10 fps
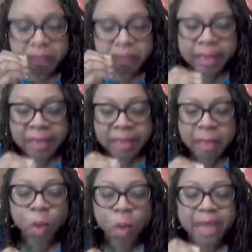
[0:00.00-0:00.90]
in that
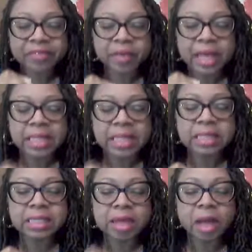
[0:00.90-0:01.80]
moment. I felt I needed
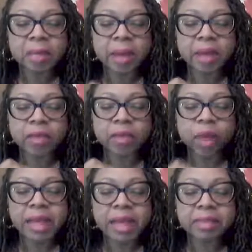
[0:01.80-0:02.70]
to talk about it
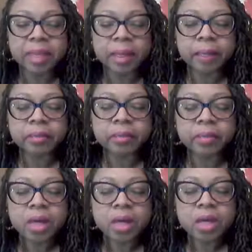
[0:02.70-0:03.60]
right then.
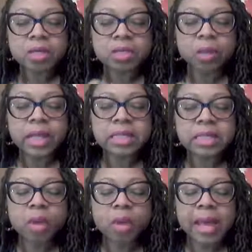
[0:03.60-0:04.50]
So let's
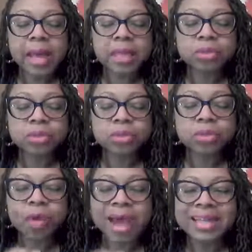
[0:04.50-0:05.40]
go back to
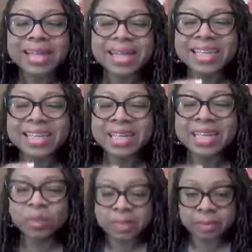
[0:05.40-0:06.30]
chronic
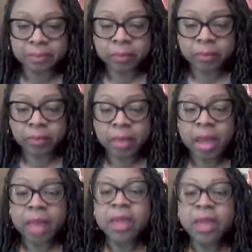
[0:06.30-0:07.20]
illness.
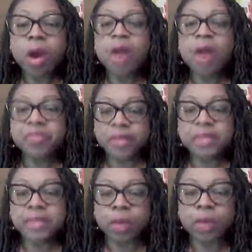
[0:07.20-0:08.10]
There are things
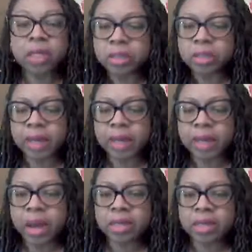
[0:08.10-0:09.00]
that we can do.
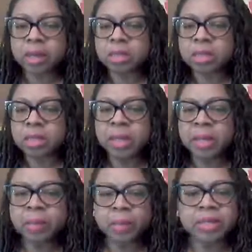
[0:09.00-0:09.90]
Now, I know some
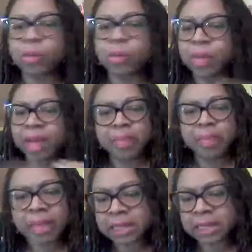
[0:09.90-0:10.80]
people say, well, I've been
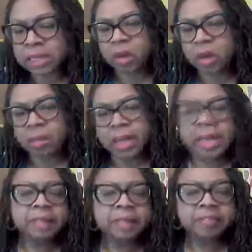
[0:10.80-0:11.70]
like this all my
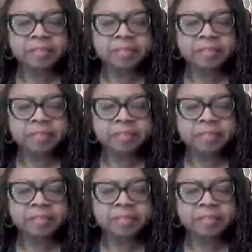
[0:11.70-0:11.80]
life.